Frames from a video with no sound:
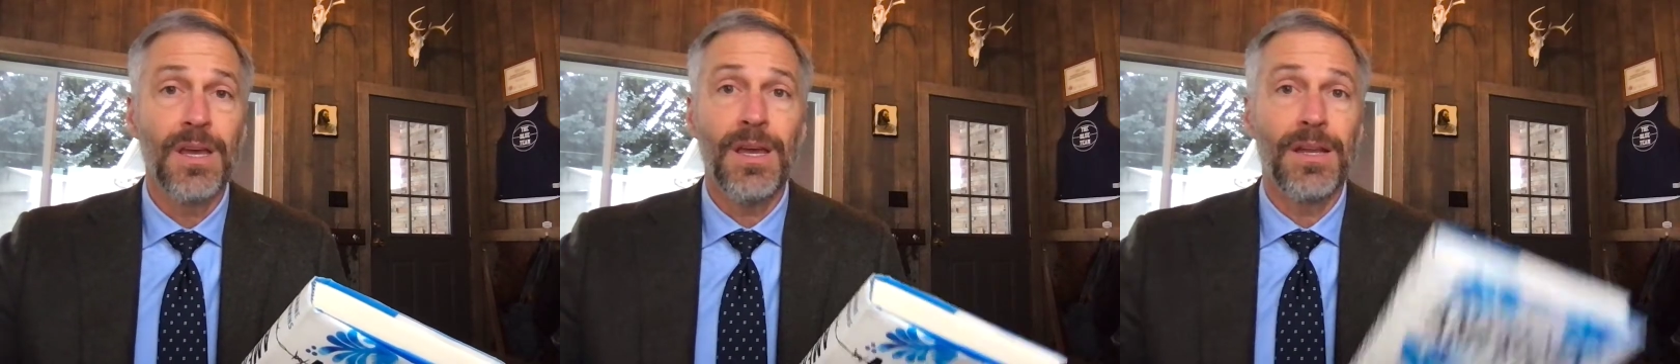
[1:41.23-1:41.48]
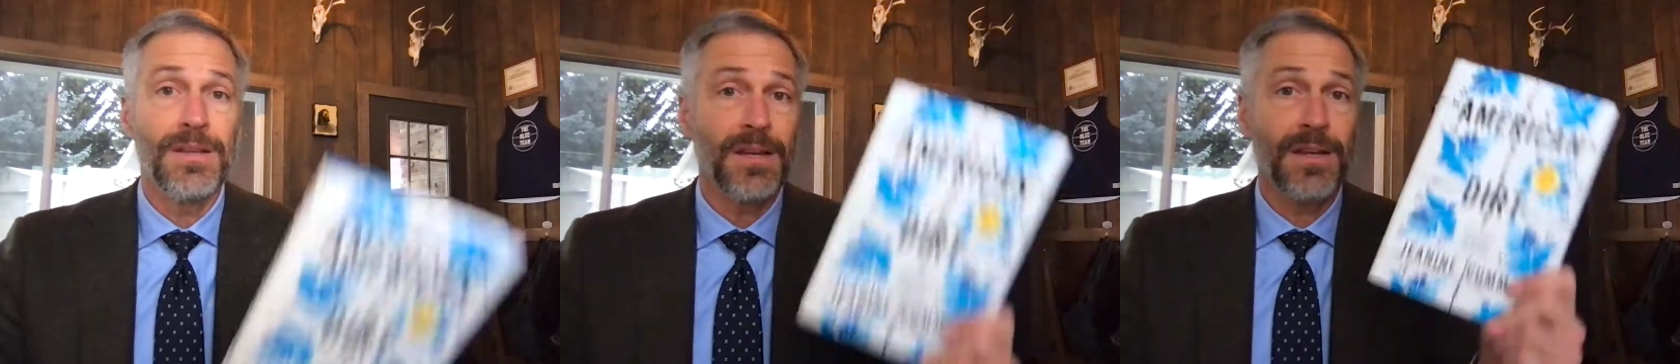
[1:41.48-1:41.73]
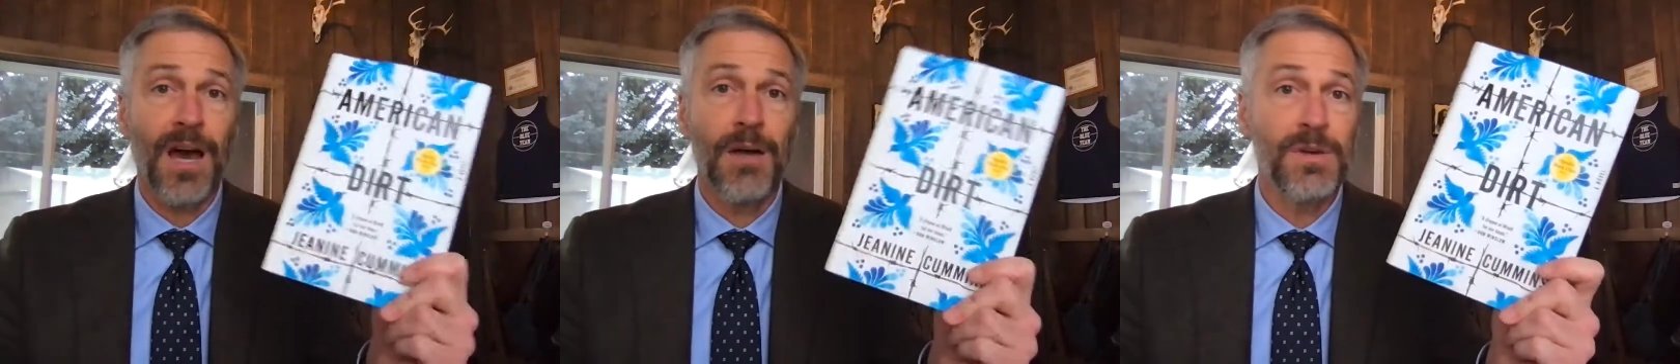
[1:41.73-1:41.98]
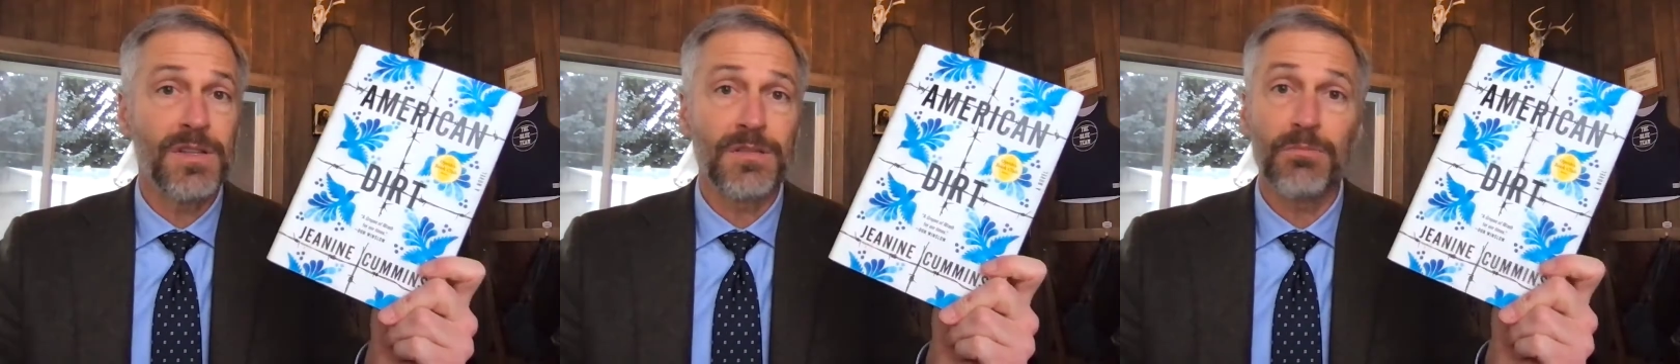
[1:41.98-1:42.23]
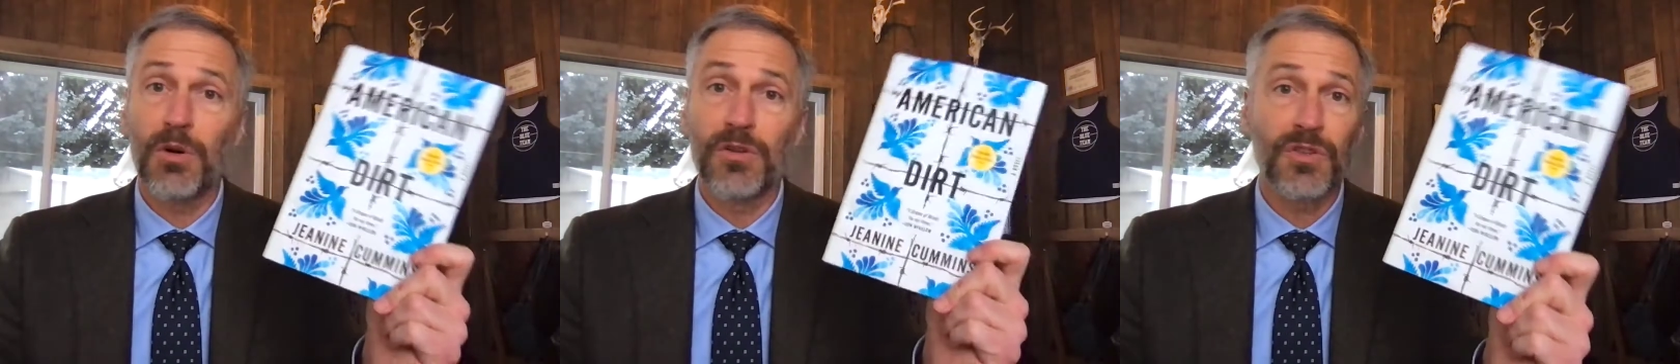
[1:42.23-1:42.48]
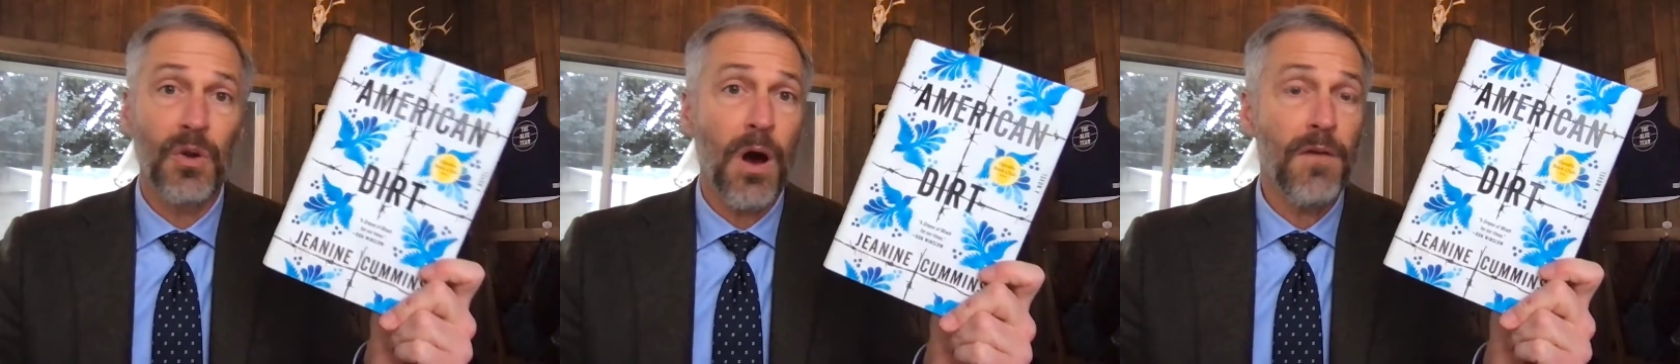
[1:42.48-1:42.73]
And yet Cummins
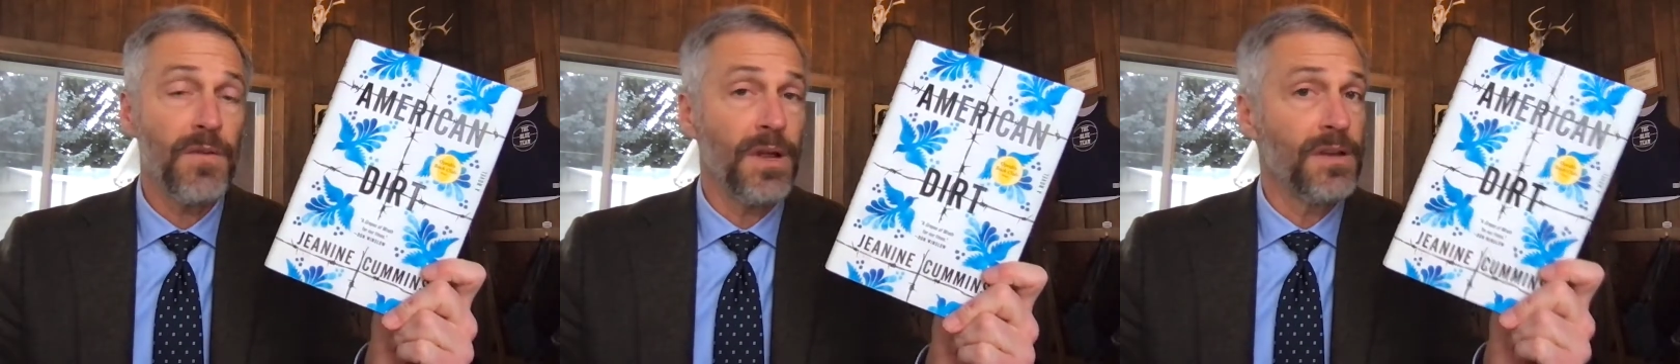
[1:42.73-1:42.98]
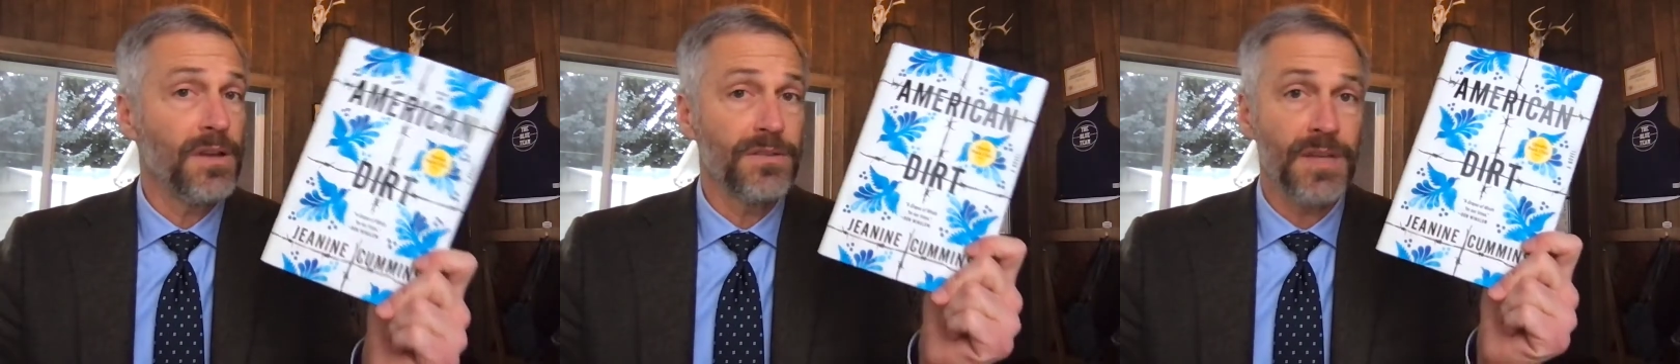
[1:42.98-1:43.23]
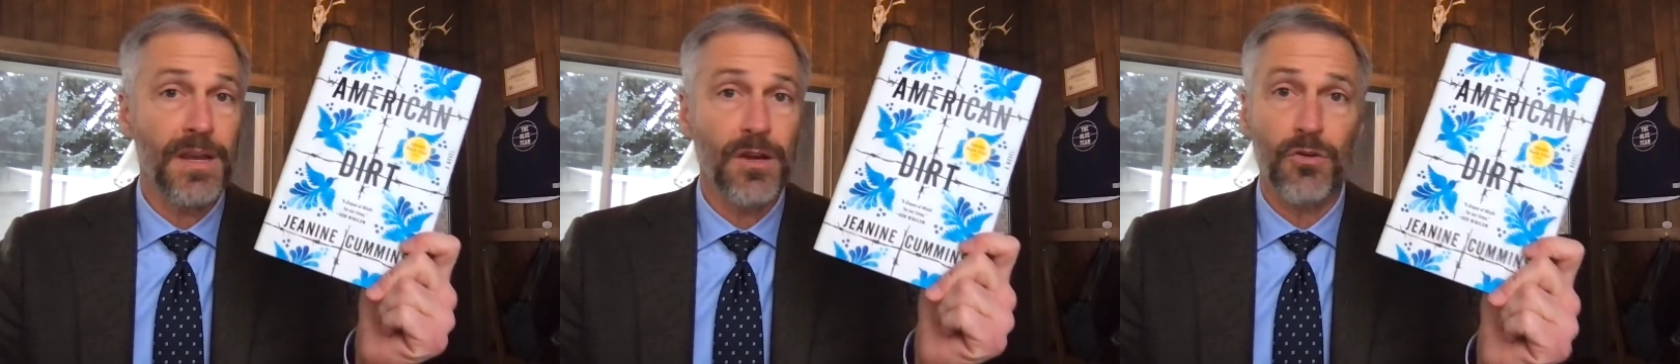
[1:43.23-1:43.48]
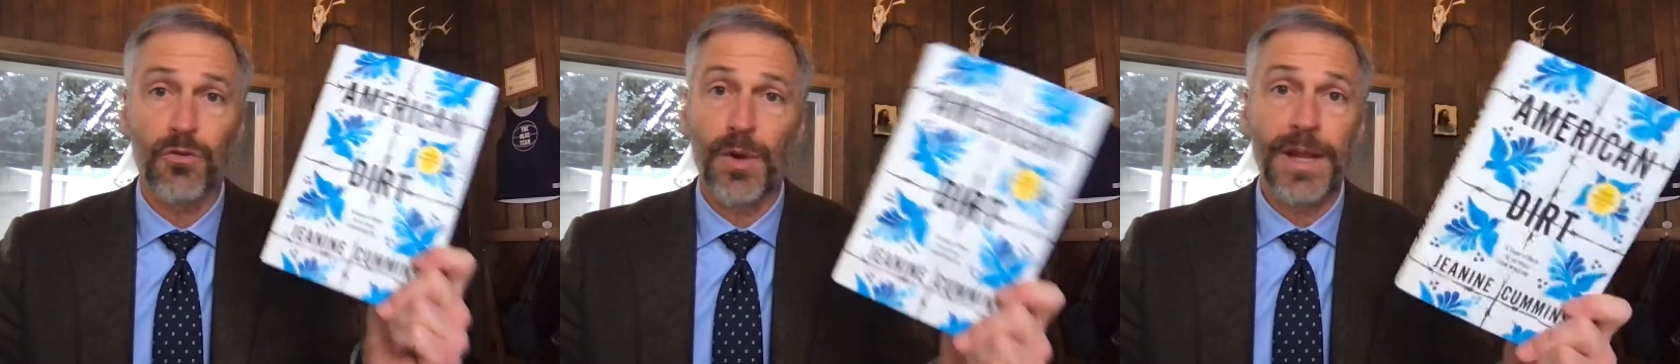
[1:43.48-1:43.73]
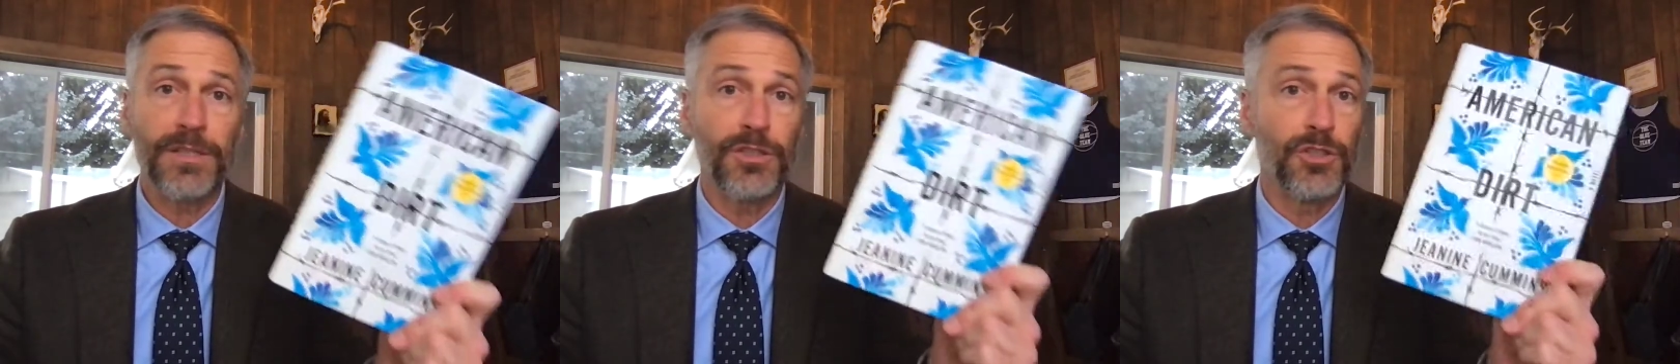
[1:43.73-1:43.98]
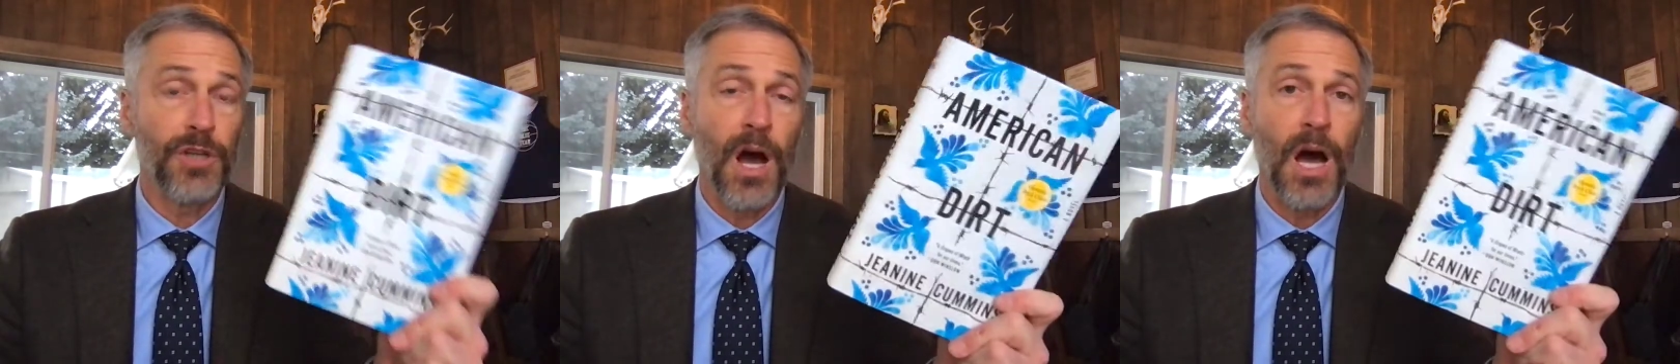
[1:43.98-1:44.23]
pulls it off and does a great
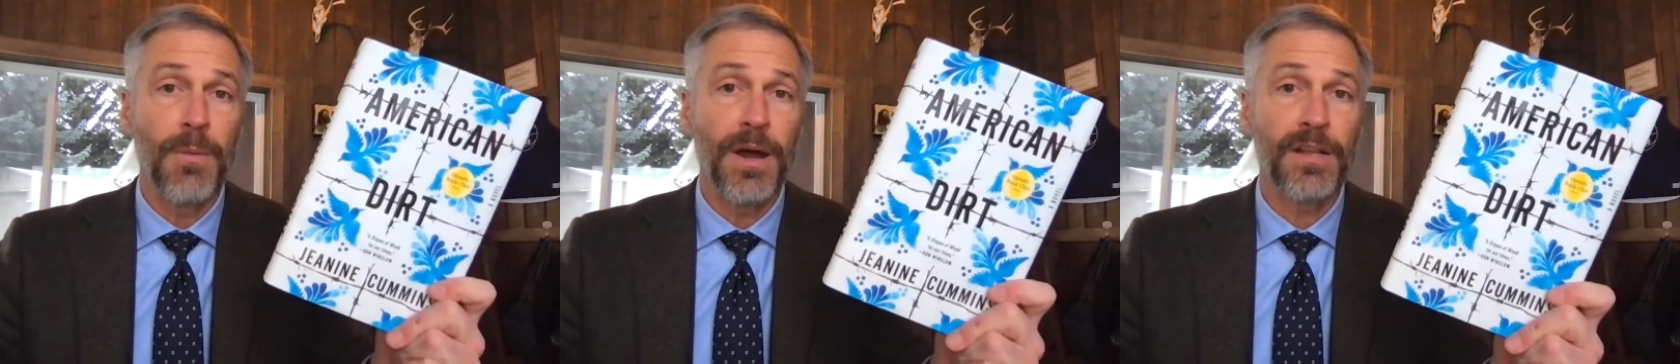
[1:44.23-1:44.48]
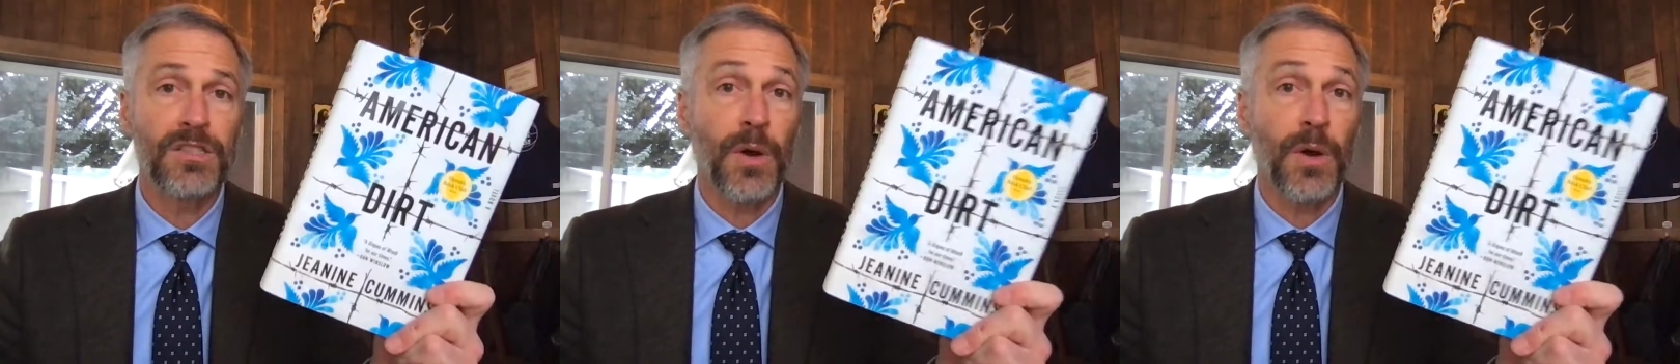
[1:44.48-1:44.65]
job at it.